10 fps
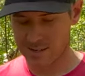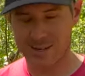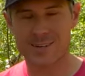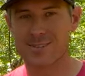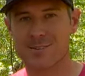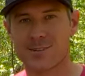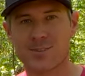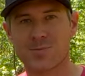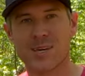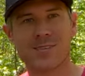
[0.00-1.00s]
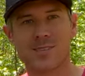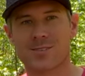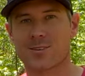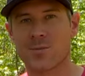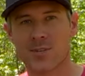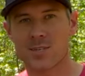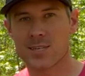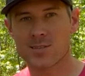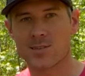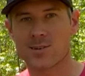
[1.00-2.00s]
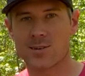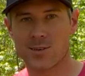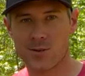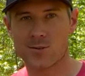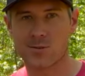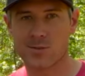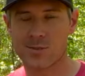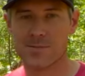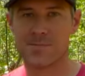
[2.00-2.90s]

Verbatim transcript: and it just makes it so much easier to use.